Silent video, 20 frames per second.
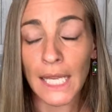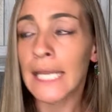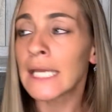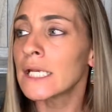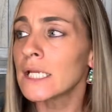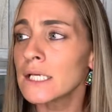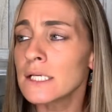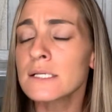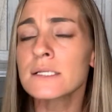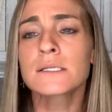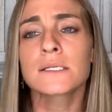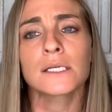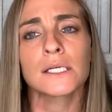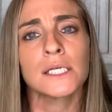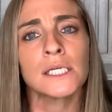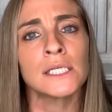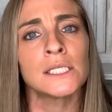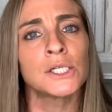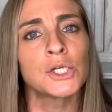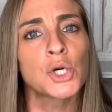It is
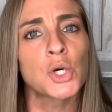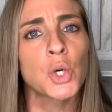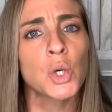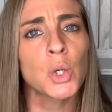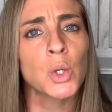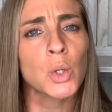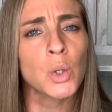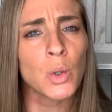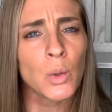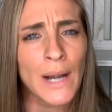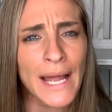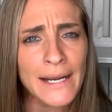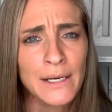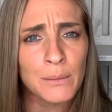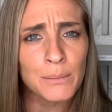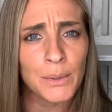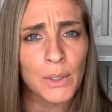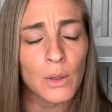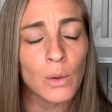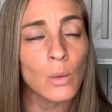
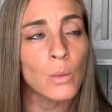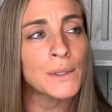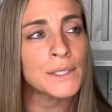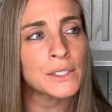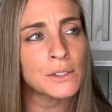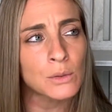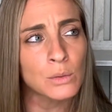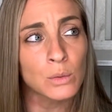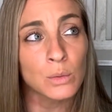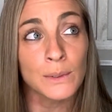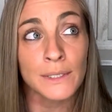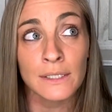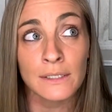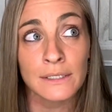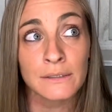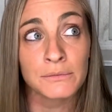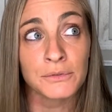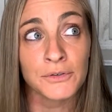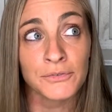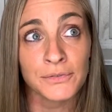incredible when you
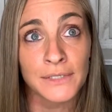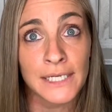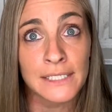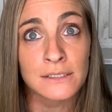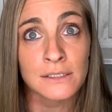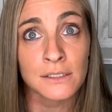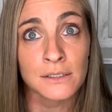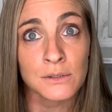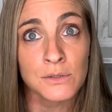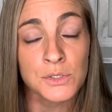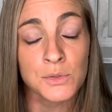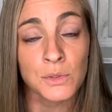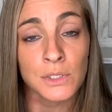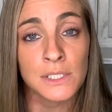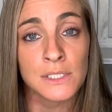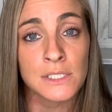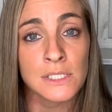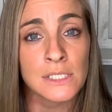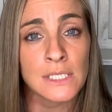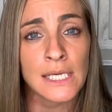really reflect on those
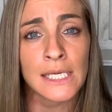words.